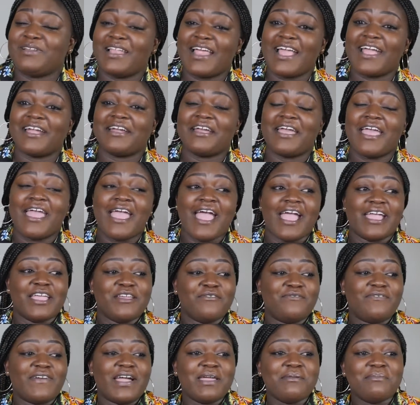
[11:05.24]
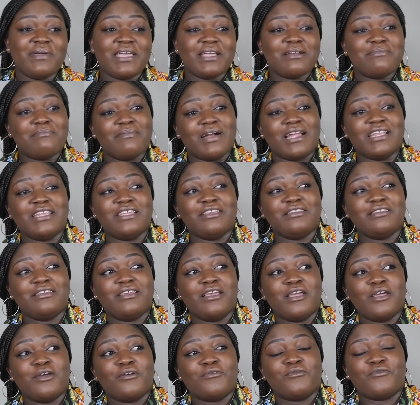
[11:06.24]
Like, if I make money
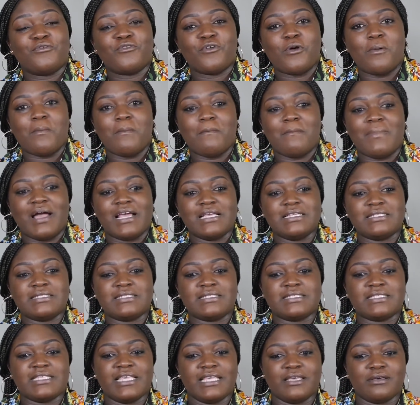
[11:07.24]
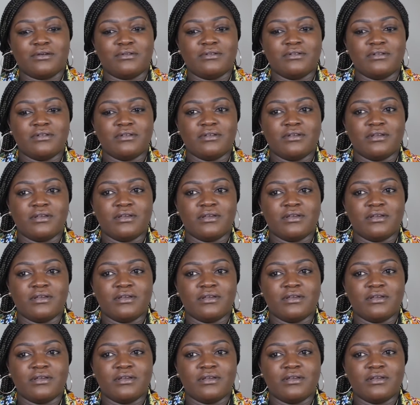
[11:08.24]
from my skill,